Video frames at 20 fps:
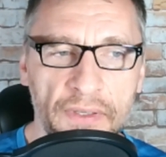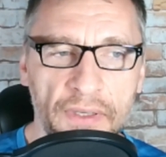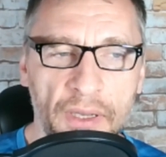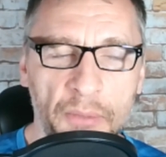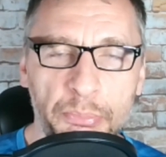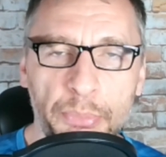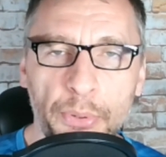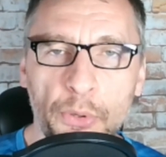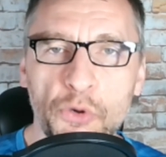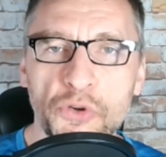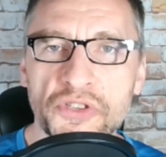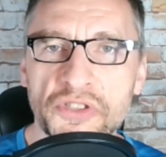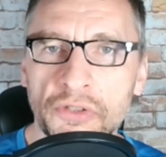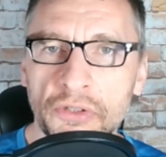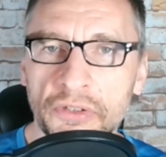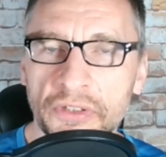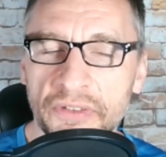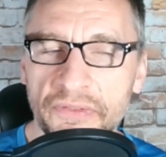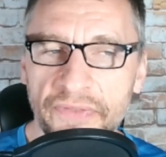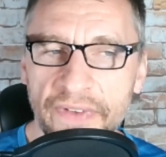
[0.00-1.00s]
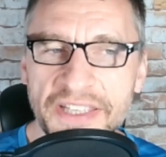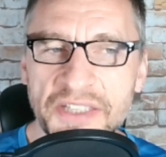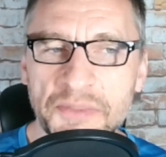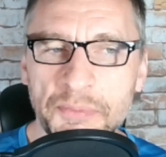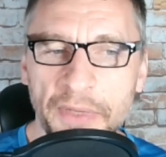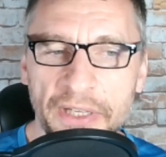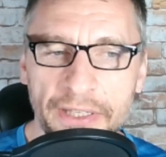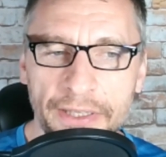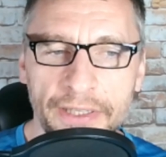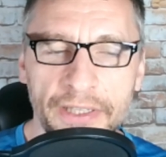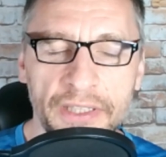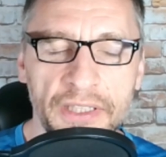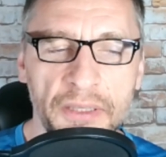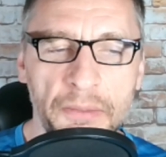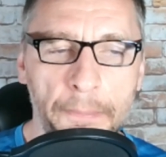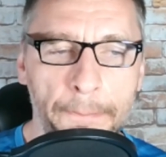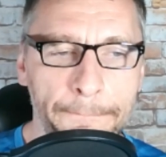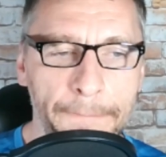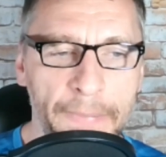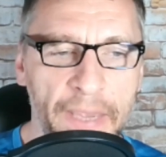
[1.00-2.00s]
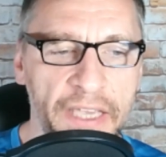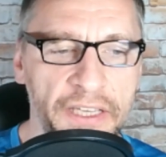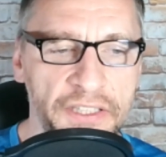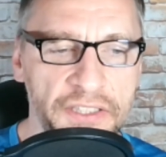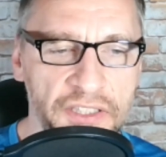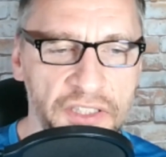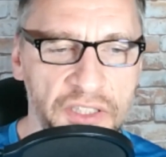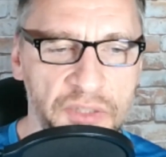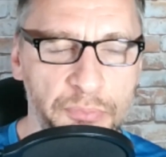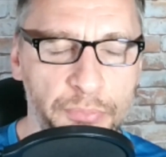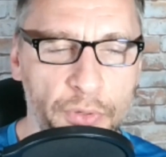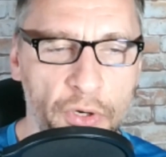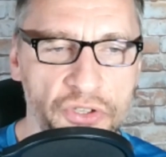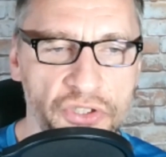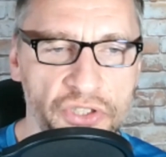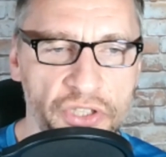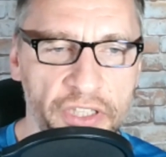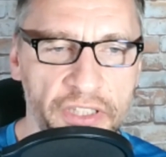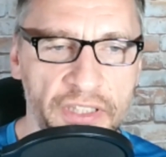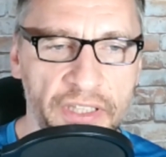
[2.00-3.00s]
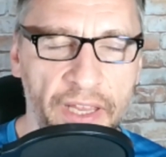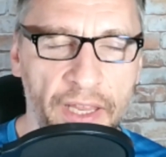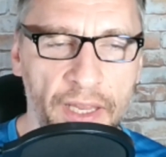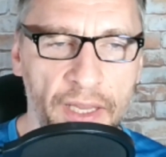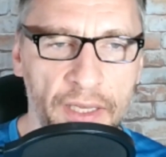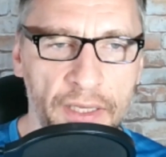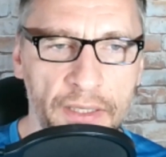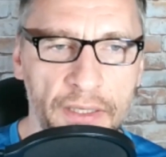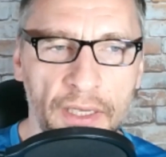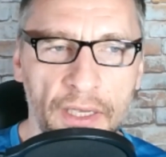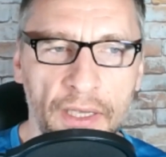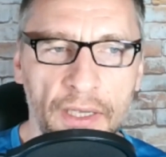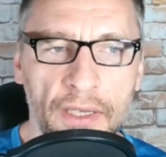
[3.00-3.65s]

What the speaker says: a personal investment in it makes this project a,